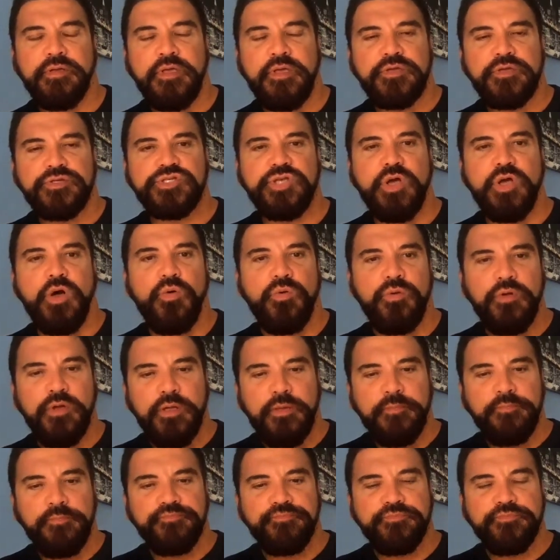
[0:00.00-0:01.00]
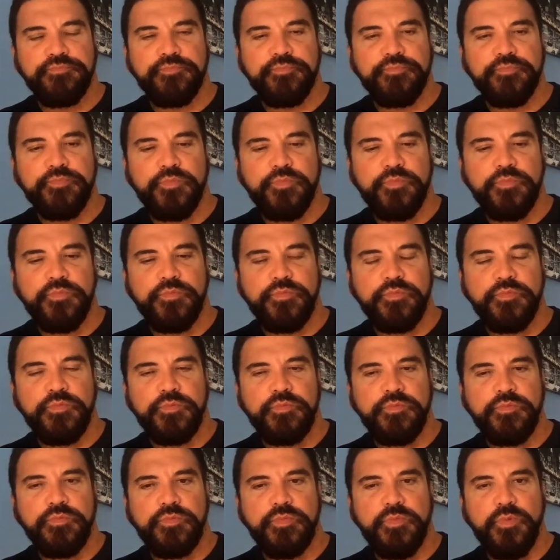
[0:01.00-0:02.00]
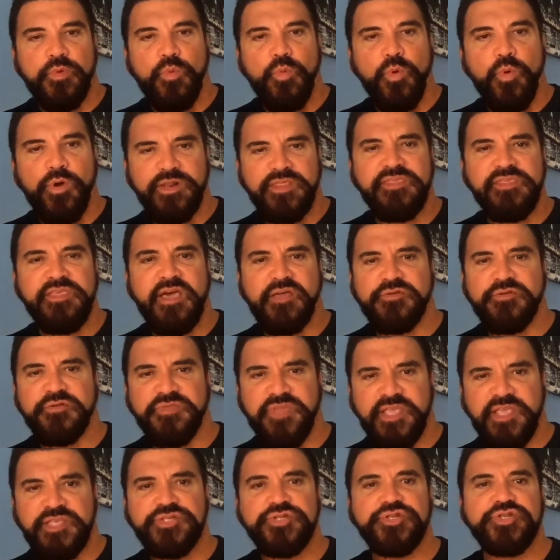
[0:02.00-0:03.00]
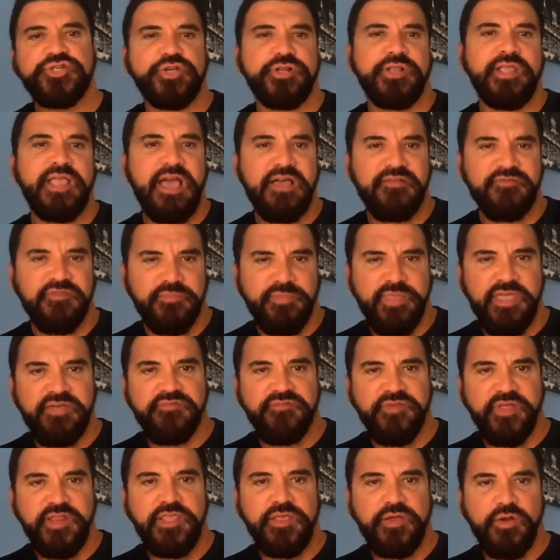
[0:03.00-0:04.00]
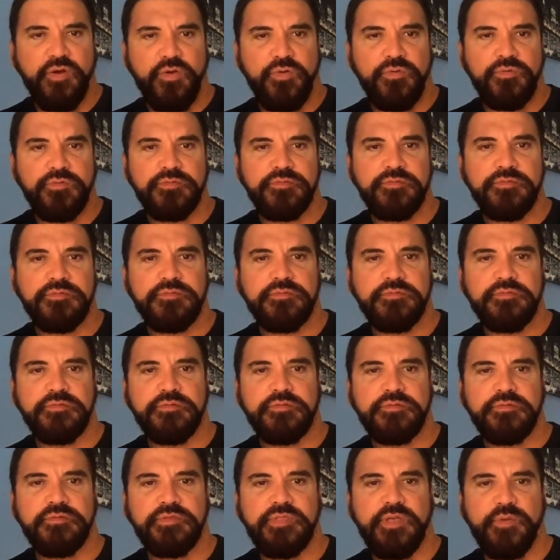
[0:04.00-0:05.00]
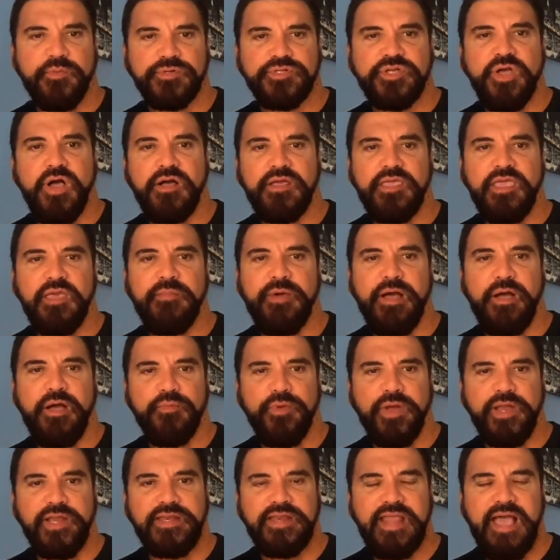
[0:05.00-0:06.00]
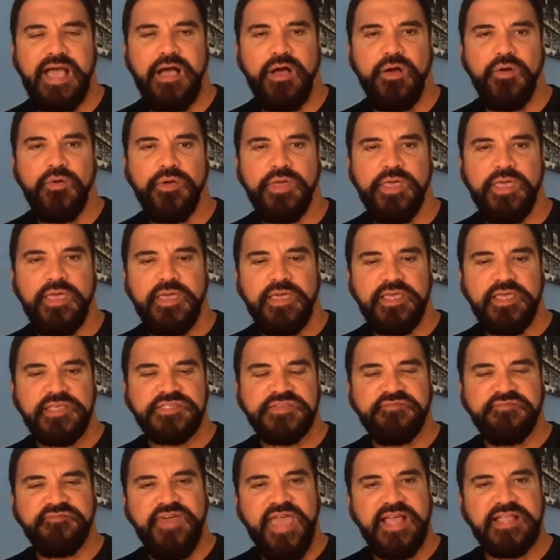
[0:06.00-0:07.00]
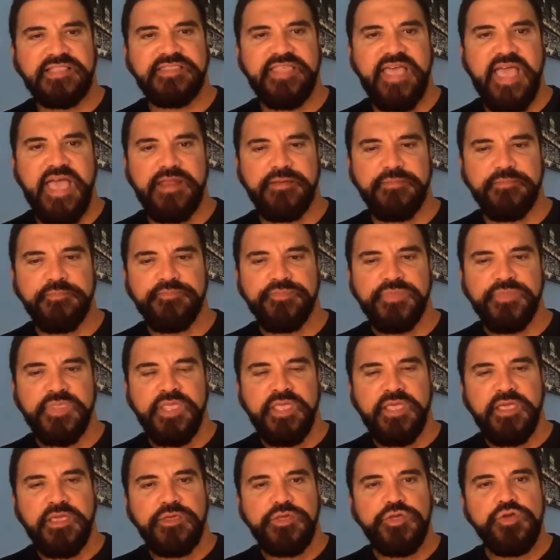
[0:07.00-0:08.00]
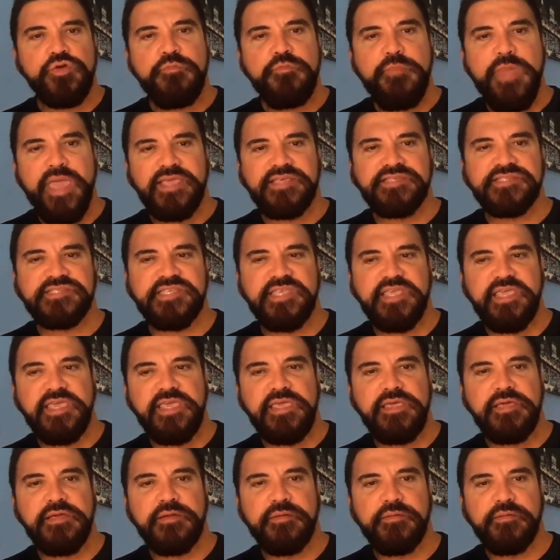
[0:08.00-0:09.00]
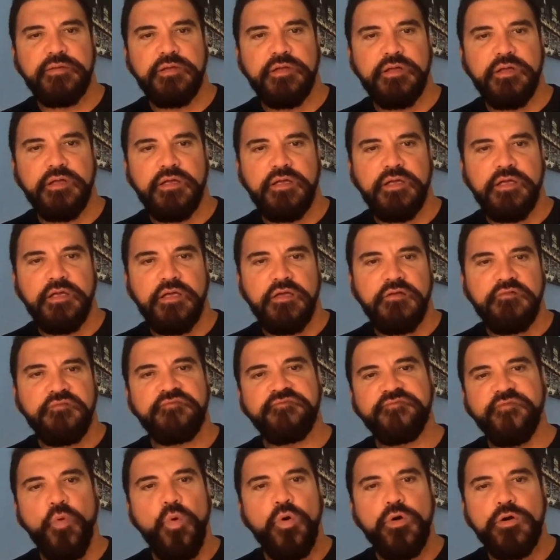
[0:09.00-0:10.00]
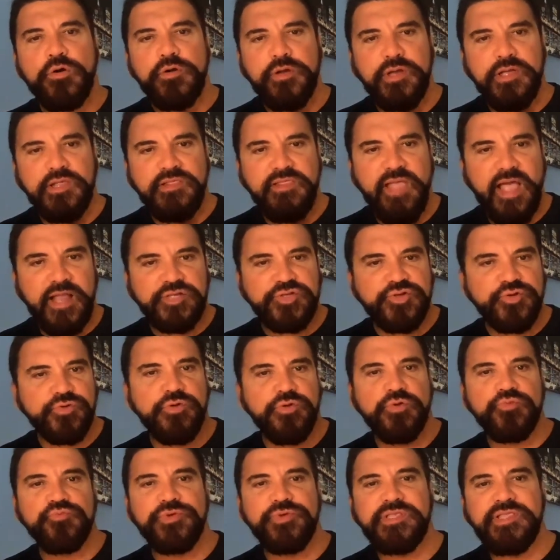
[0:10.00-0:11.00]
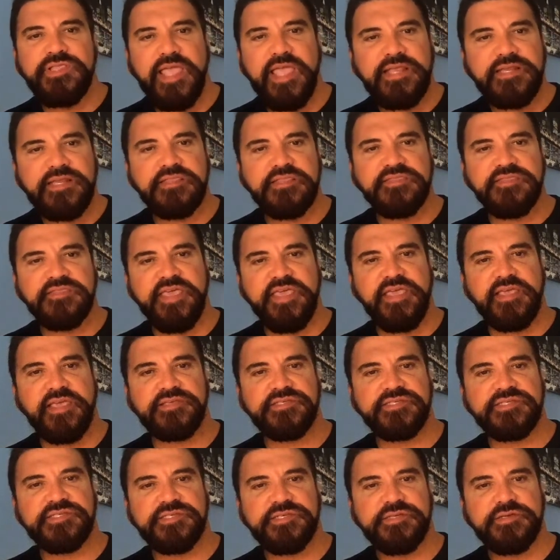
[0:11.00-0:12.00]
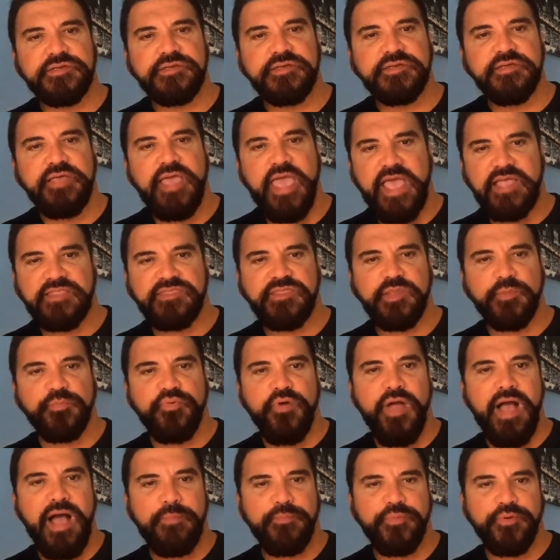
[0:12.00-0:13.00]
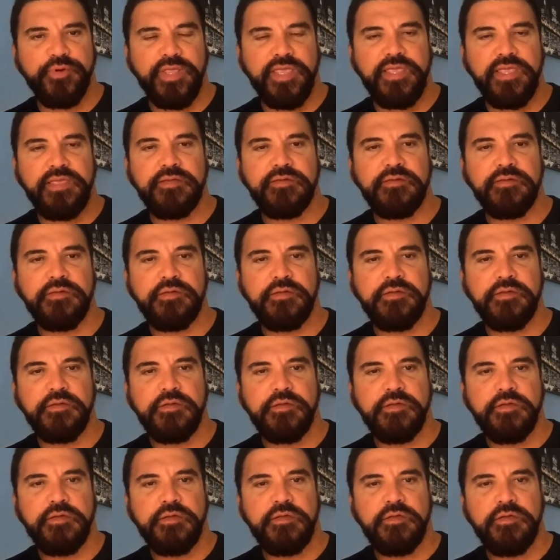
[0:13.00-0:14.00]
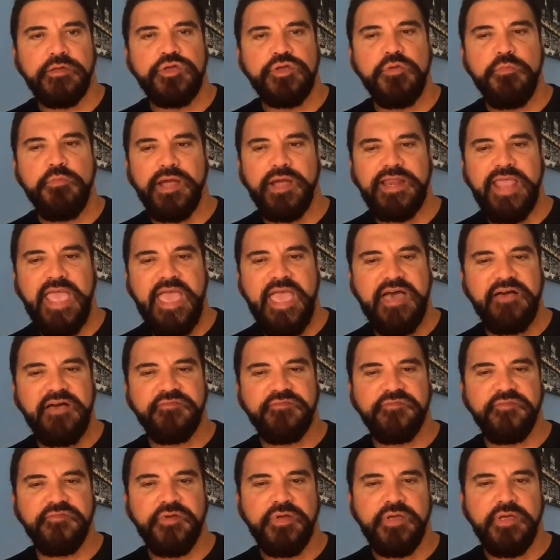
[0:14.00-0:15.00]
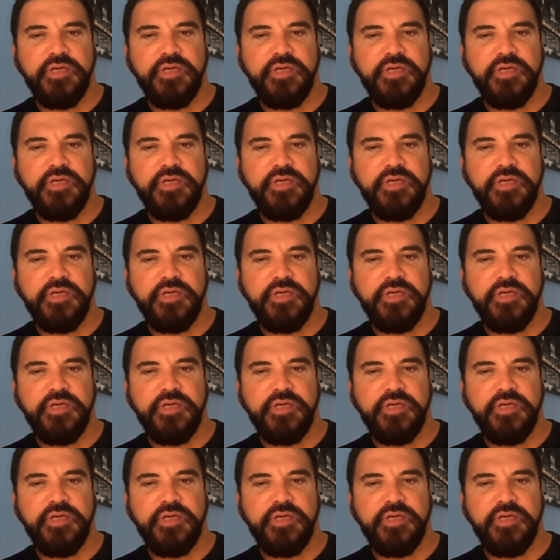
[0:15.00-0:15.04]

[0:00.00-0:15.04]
So one of the other things you should have got from that video that we're talking about right now is the fact that you may see 4 electrical related things at the property. You might have